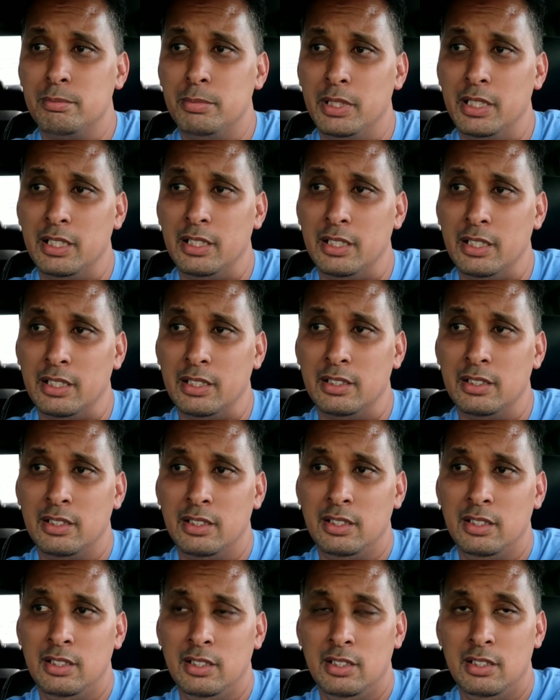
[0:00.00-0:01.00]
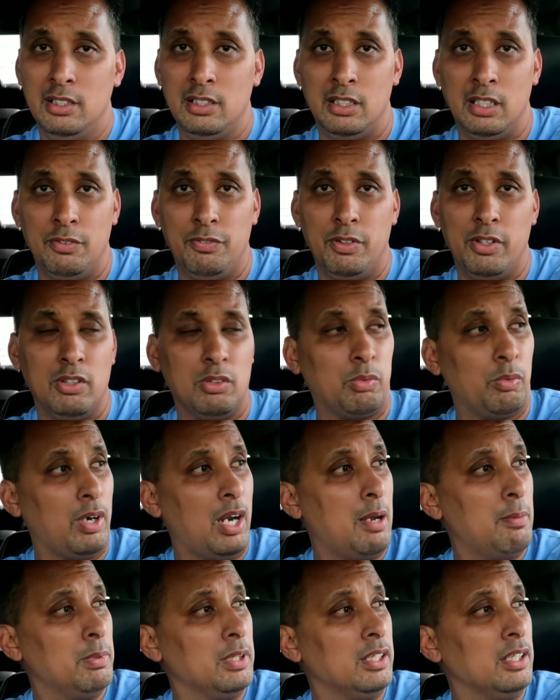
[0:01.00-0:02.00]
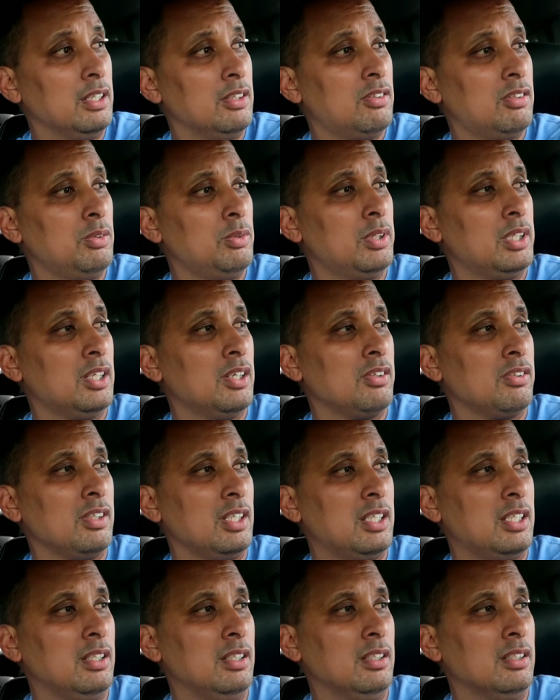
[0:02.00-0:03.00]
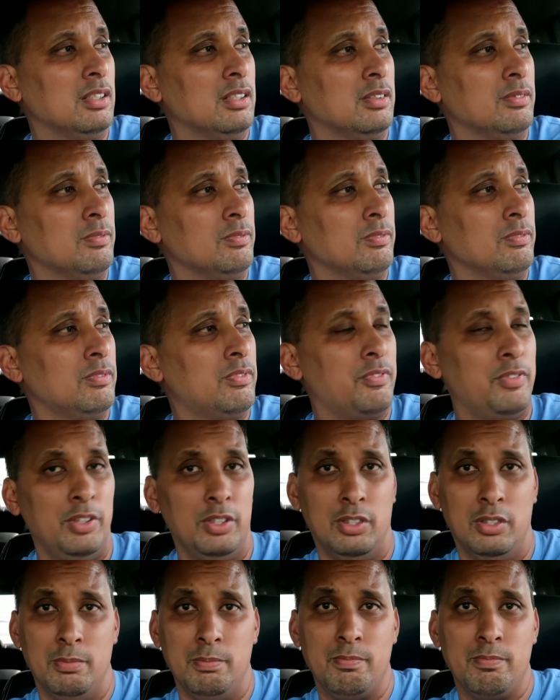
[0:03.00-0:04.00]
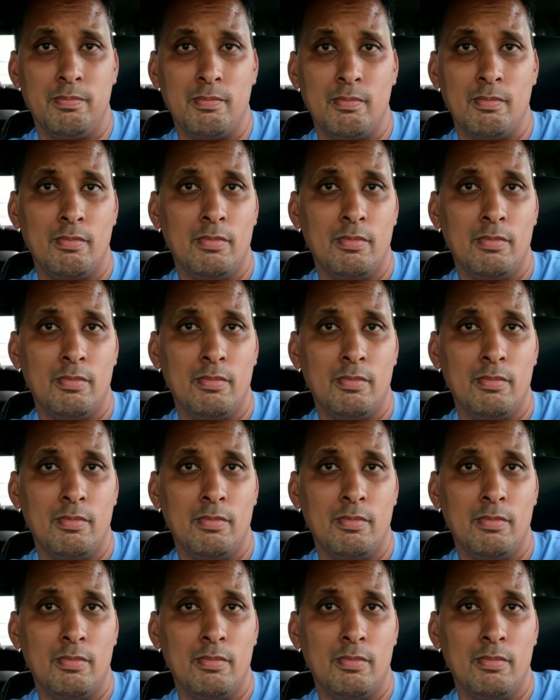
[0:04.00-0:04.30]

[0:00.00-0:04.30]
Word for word: But enough of this rambling. Let's see what else I can film.